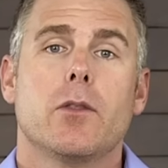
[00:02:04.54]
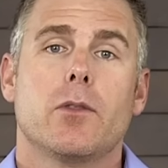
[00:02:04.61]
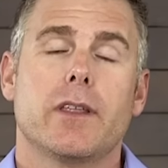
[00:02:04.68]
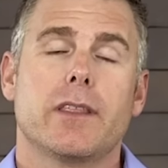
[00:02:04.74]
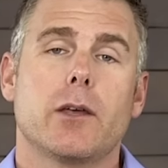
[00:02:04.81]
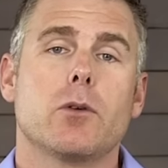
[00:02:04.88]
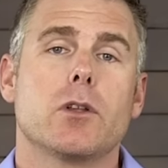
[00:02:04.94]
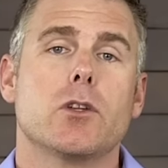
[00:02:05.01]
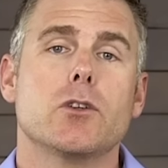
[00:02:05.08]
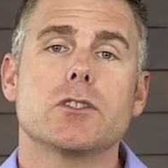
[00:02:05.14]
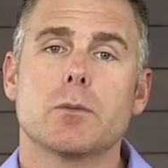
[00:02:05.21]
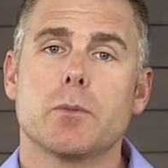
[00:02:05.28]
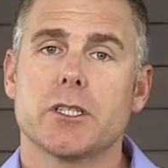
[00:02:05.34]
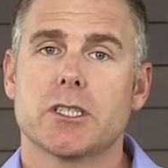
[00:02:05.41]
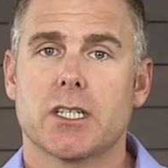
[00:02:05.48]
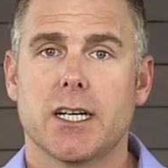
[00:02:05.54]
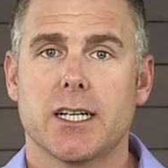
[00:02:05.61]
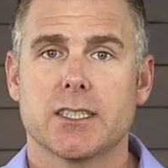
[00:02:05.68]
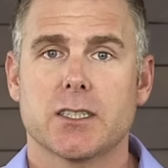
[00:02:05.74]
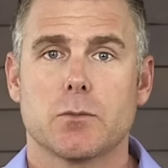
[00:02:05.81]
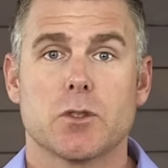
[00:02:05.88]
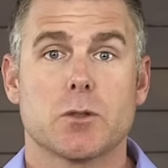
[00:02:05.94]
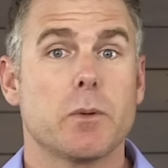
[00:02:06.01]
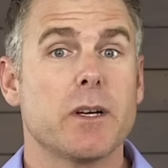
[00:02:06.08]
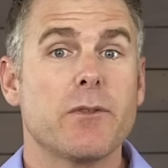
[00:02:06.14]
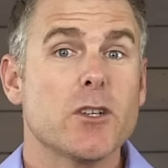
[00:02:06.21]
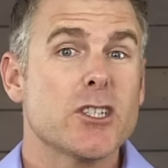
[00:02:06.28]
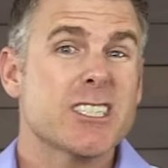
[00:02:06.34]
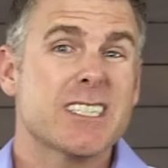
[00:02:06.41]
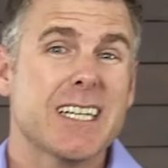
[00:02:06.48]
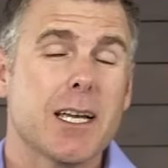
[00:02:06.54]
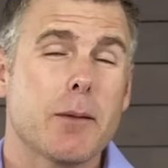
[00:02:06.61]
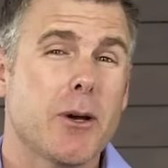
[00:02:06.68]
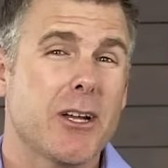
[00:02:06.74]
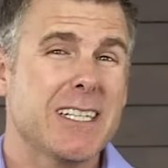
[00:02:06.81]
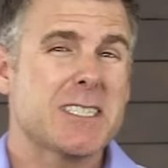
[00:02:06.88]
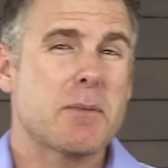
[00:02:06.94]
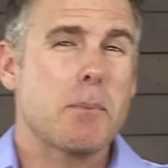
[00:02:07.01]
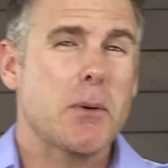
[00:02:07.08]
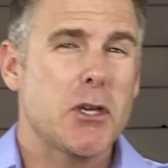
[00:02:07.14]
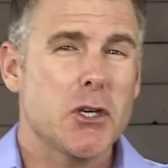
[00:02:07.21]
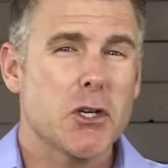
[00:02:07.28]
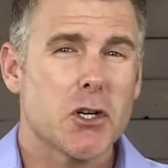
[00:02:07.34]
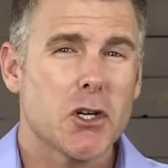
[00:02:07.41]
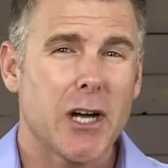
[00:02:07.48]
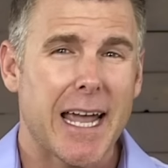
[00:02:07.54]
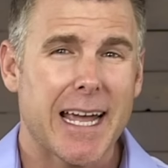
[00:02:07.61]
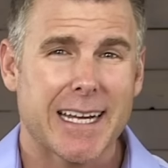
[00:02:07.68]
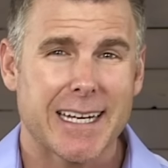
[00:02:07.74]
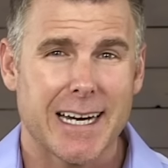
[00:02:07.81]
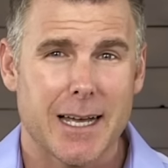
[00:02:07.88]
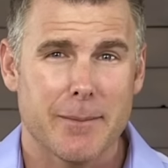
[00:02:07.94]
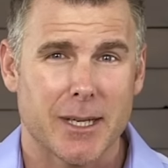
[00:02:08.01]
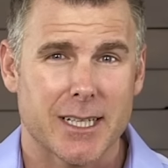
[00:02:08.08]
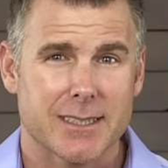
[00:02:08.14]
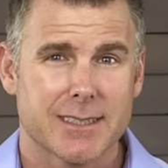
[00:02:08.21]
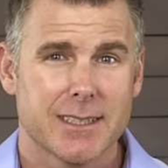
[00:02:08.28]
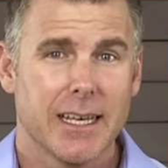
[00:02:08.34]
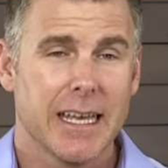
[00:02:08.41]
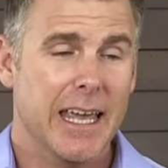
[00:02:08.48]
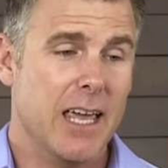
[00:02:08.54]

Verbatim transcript: that they would lose a bunch of customers. But if you just think about it, it's pure economics.